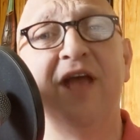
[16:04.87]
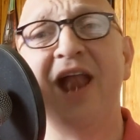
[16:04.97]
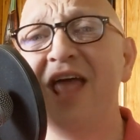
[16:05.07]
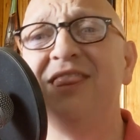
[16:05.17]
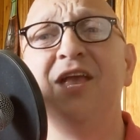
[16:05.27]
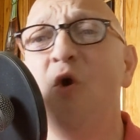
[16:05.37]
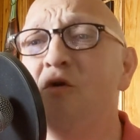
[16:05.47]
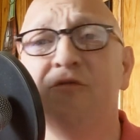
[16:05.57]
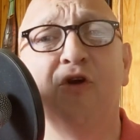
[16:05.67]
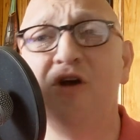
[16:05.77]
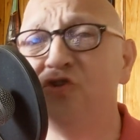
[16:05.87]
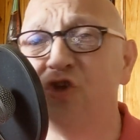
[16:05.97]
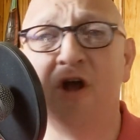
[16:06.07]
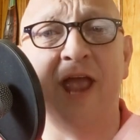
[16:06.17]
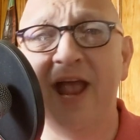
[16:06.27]
And I think overall,
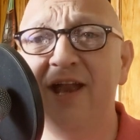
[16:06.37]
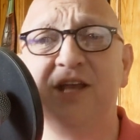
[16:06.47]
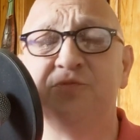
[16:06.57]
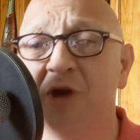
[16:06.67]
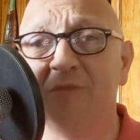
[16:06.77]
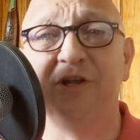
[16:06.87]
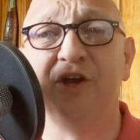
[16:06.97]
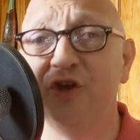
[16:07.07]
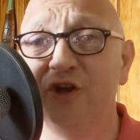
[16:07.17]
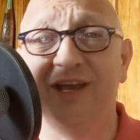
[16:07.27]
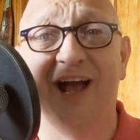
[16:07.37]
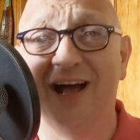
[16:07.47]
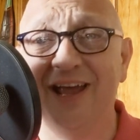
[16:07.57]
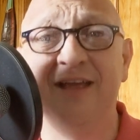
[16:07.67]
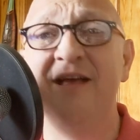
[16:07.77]
Sean Hannity is probably a good
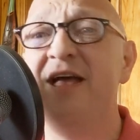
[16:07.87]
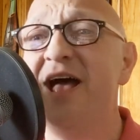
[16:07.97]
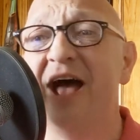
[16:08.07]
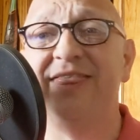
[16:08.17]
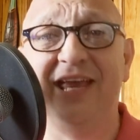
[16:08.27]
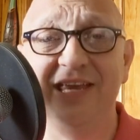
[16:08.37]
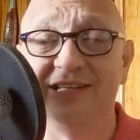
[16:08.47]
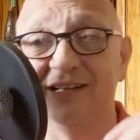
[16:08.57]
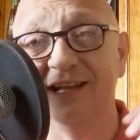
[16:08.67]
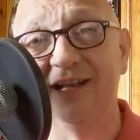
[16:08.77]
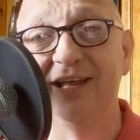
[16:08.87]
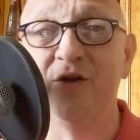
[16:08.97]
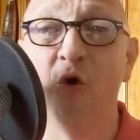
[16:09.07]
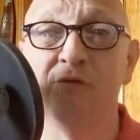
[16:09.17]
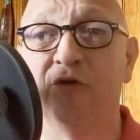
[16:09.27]
guy. I think he's a little in
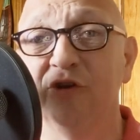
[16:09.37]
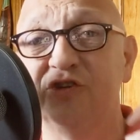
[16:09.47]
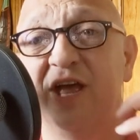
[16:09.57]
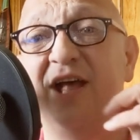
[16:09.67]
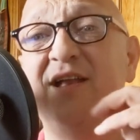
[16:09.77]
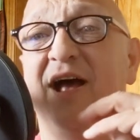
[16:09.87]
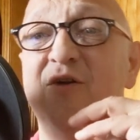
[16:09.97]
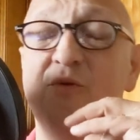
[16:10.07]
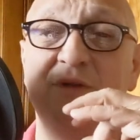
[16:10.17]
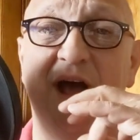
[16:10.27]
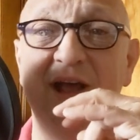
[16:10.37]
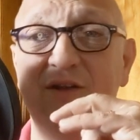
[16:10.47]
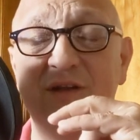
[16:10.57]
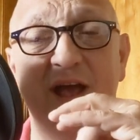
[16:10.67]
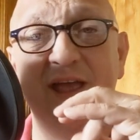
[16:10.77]
over his head.
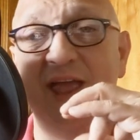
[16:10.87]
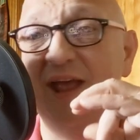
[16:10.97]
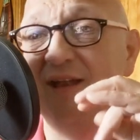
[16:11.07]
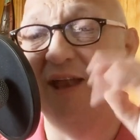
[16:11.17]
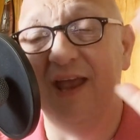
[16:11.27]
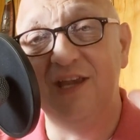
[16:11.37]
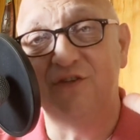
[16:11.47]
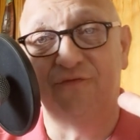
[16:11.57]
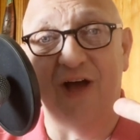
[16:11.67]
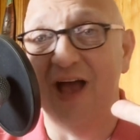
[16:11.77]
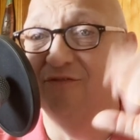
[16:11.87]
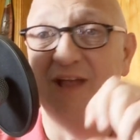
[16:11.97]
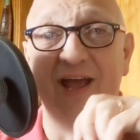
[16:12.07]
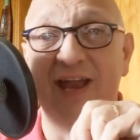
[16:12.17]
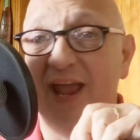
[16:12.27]
And he's
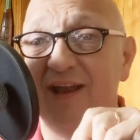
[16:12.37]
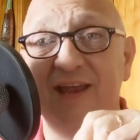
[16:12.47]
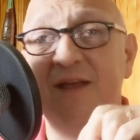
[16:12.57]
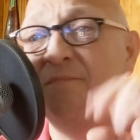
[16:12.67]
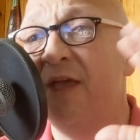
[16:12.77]
five-line Hannity.